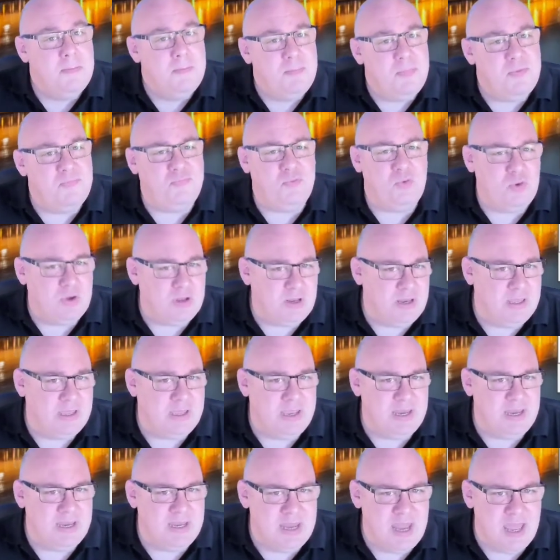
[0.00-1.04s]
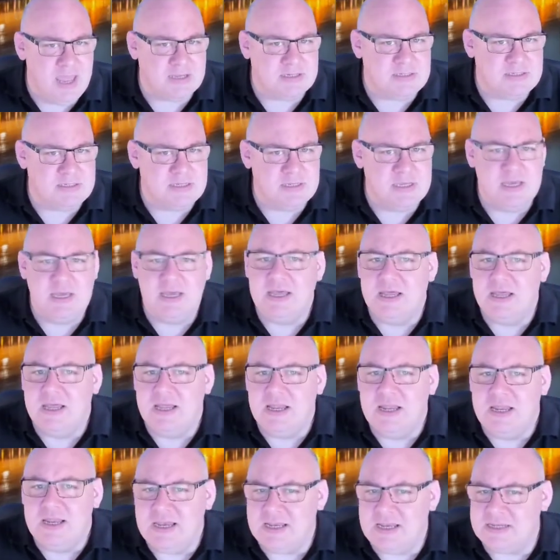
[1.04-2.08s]
Before clicking Next,
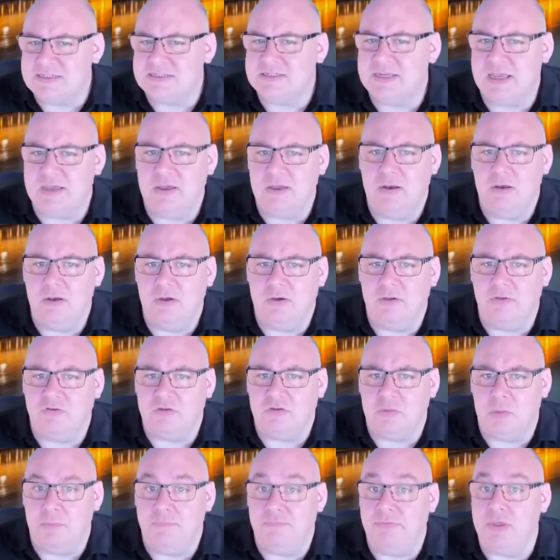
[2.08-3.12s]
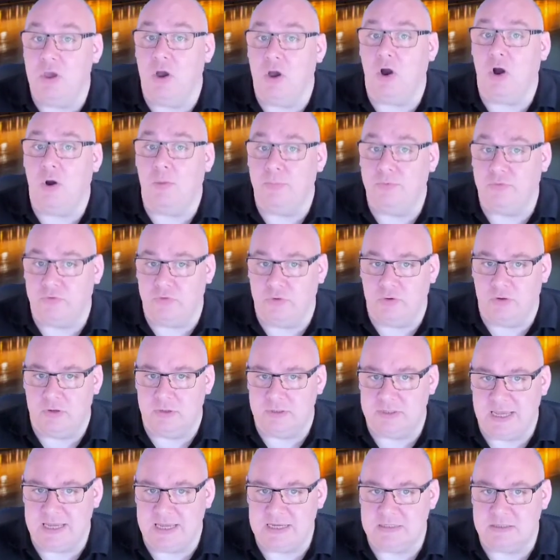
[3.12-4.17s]
let's take a look at some of the optional
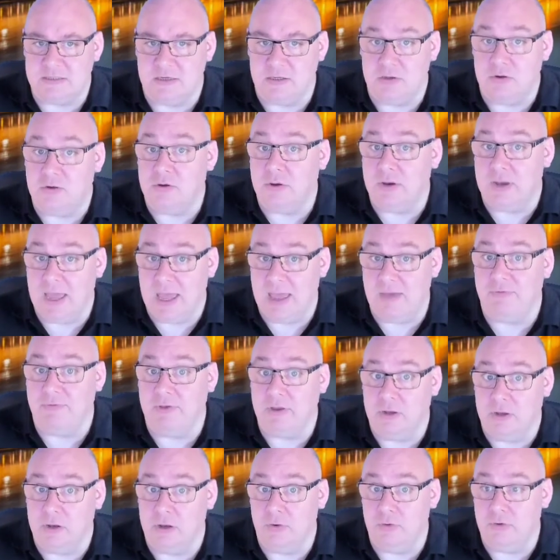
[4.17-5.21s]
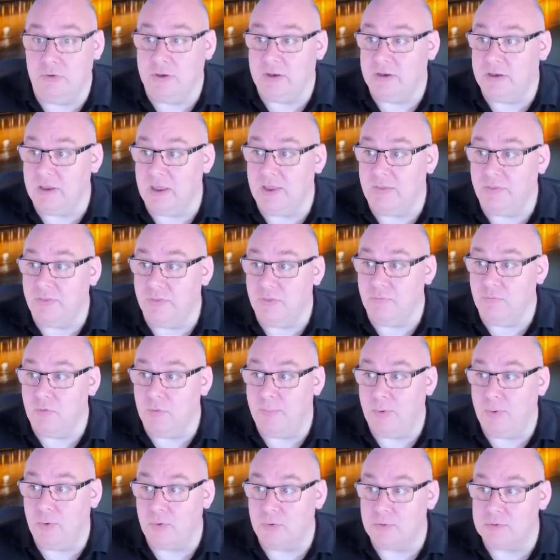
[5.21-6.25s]
data you can have included in the
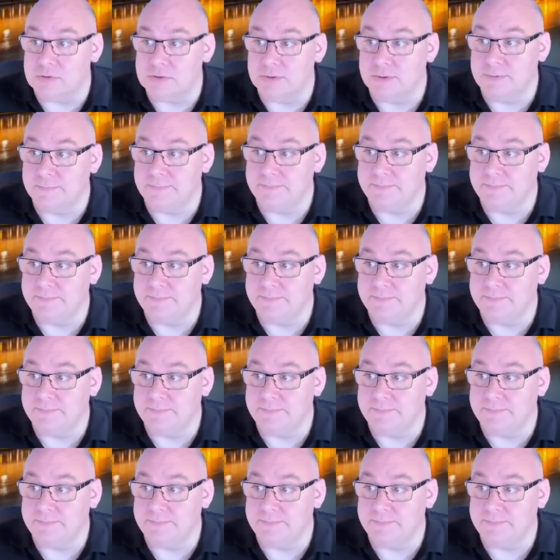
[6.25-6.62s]
report.